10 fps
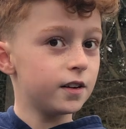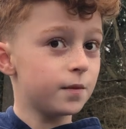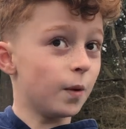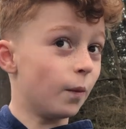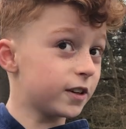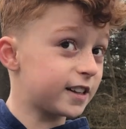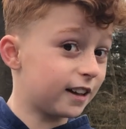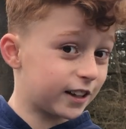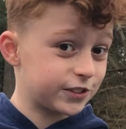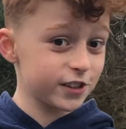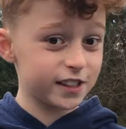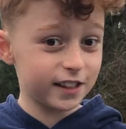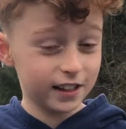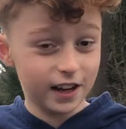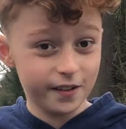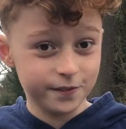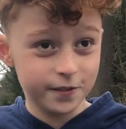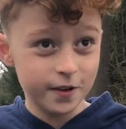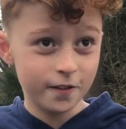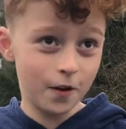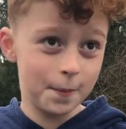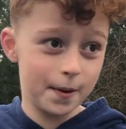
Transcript: But where does the electricity come? From